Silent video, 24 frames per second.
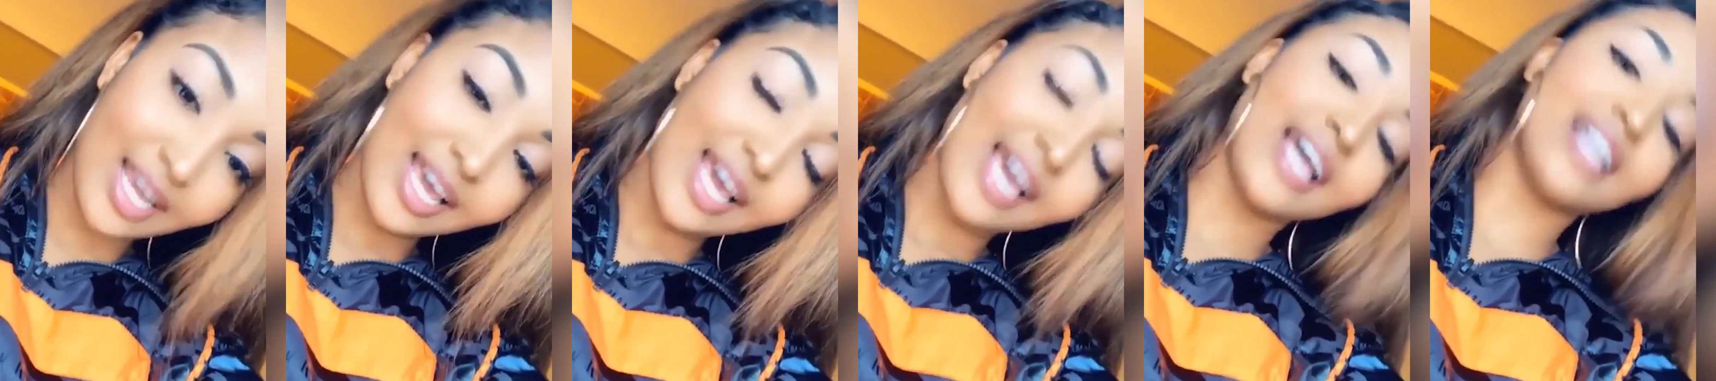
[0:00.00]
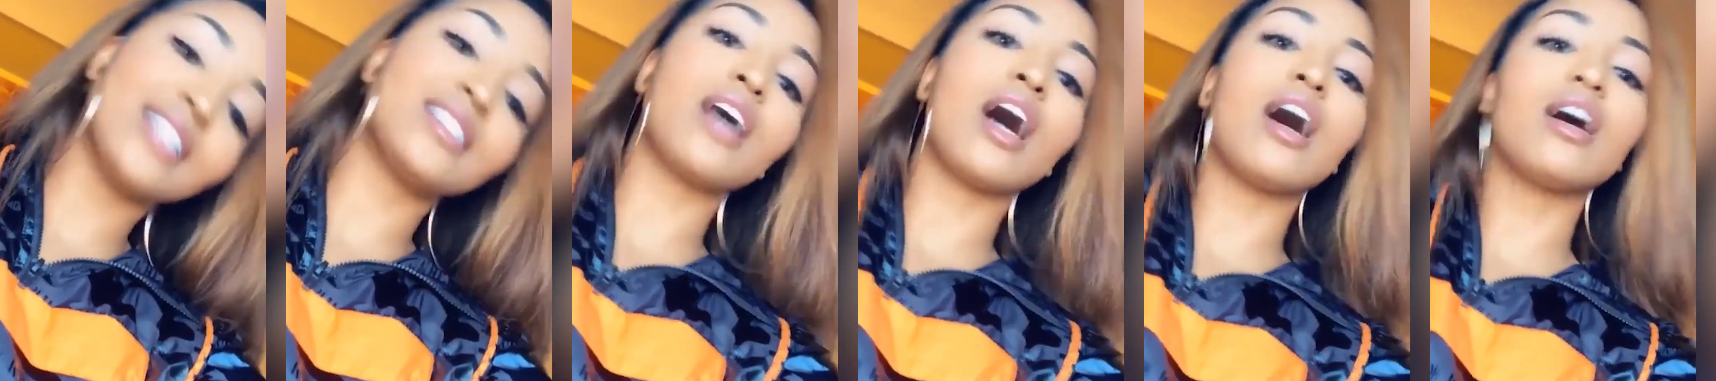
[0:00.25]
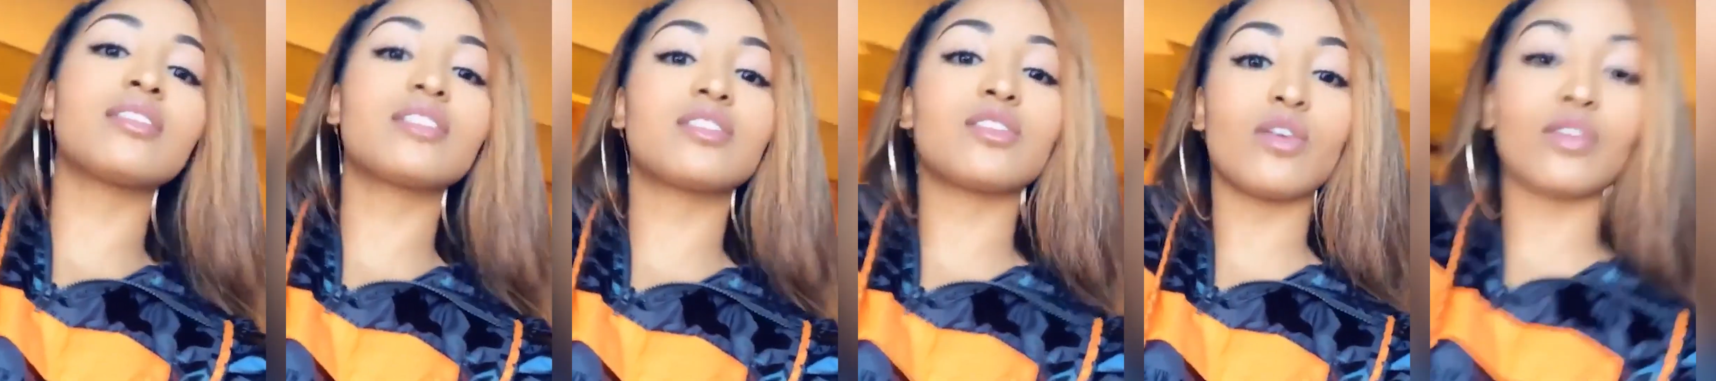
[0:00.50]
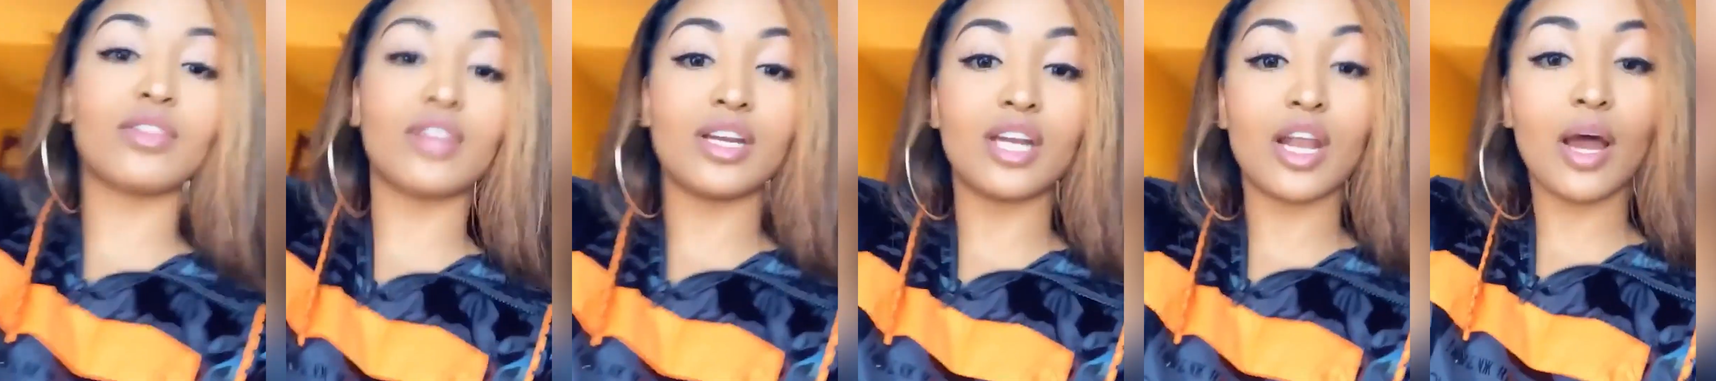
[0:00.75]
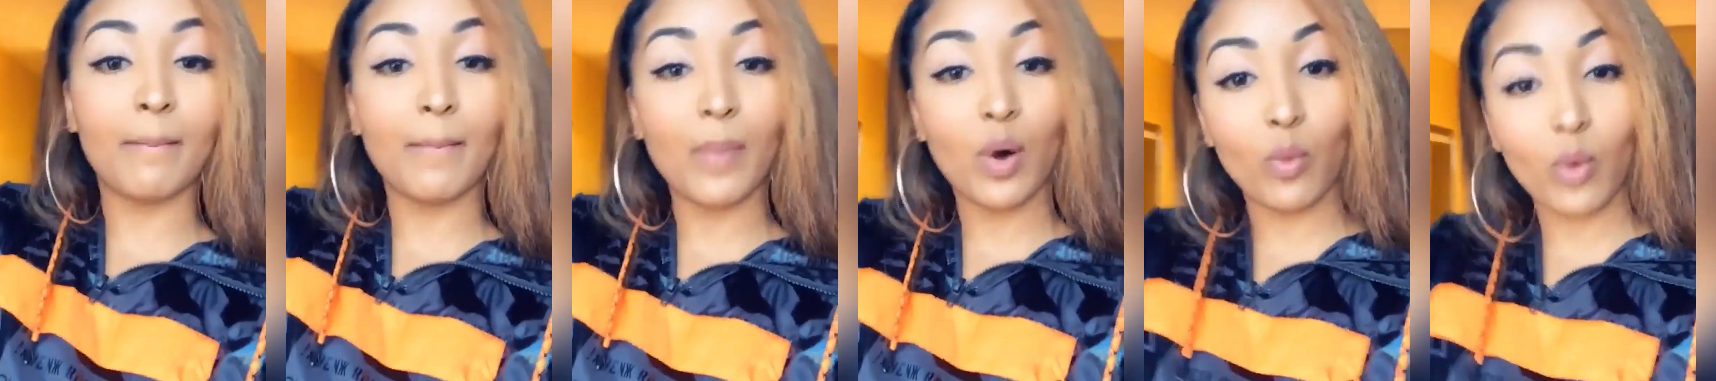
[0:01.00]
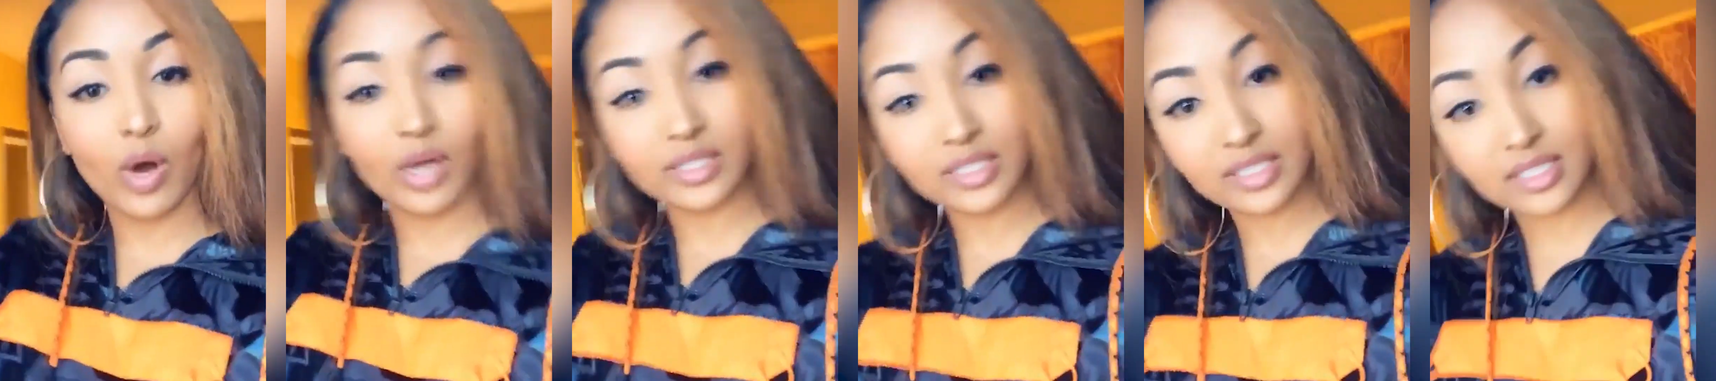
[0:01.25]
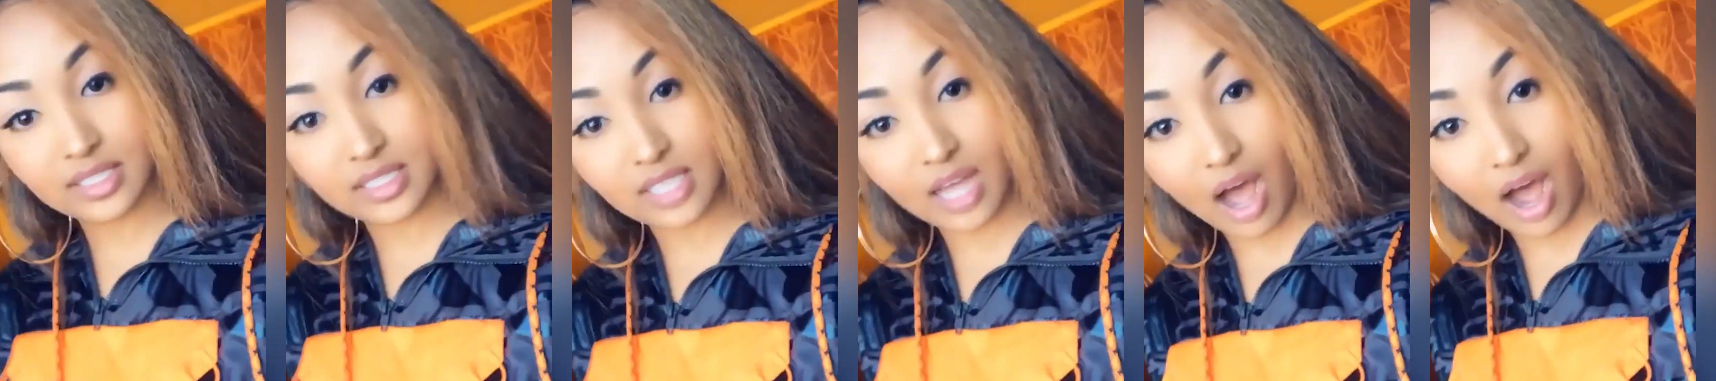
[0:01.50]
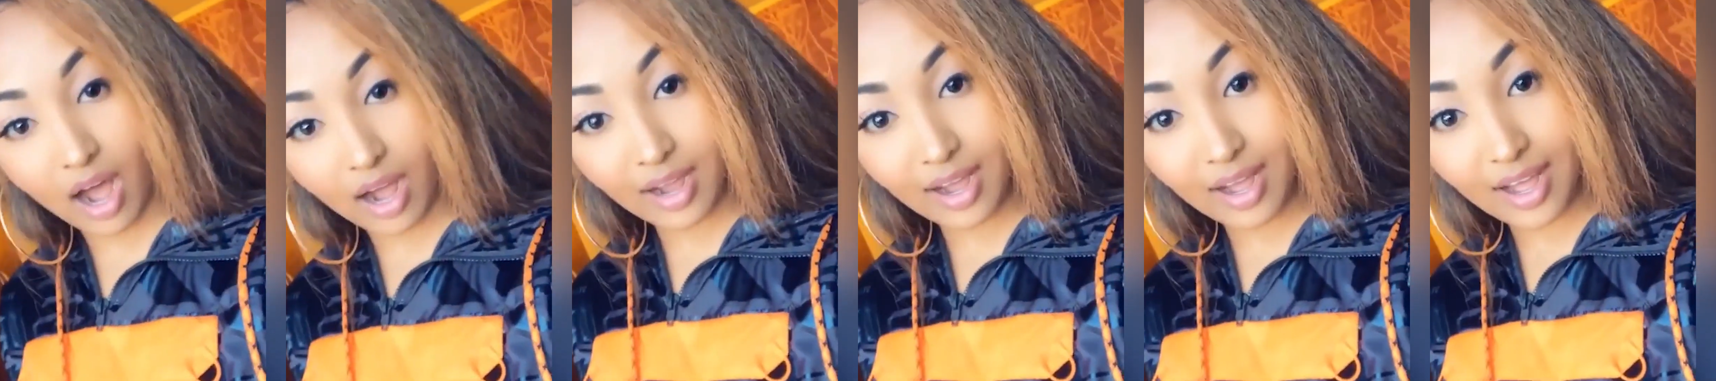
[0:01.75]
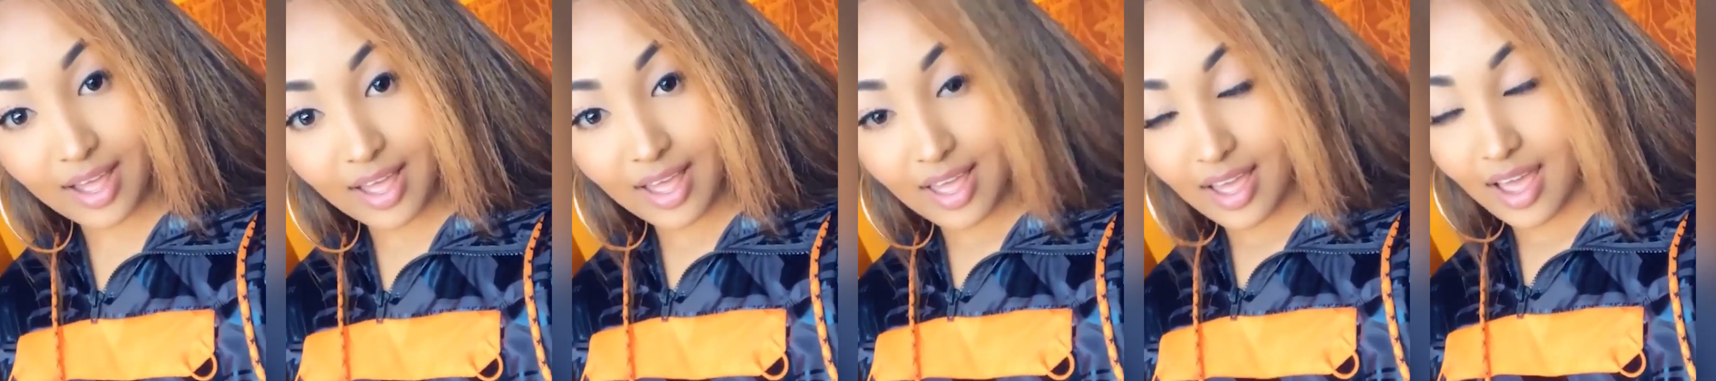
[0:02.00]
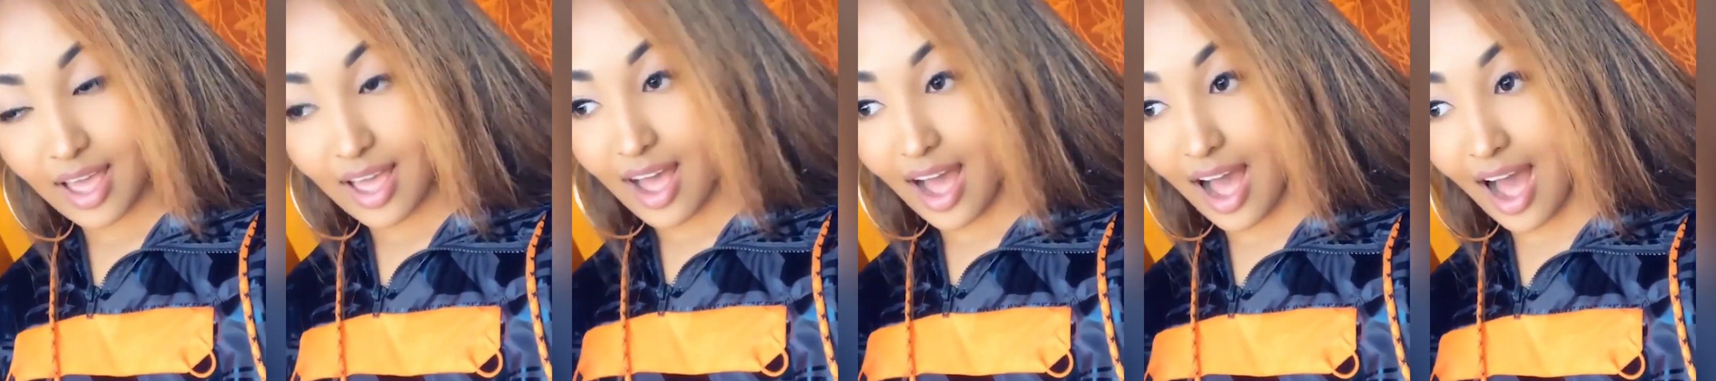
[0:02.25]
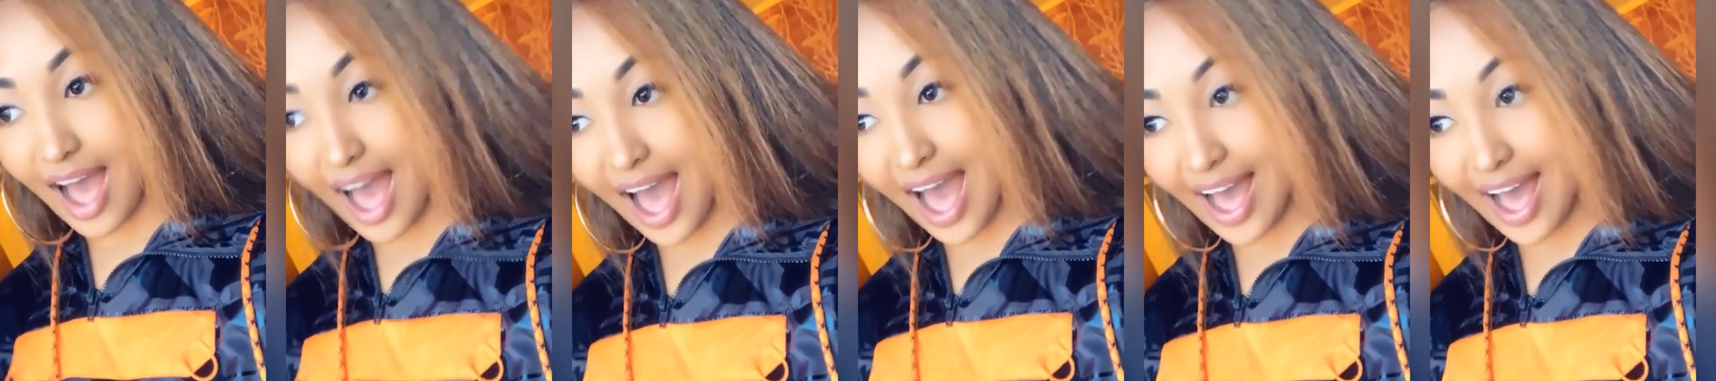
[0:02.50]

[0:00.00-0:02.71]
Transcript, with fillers: for her new song entitled Blessed,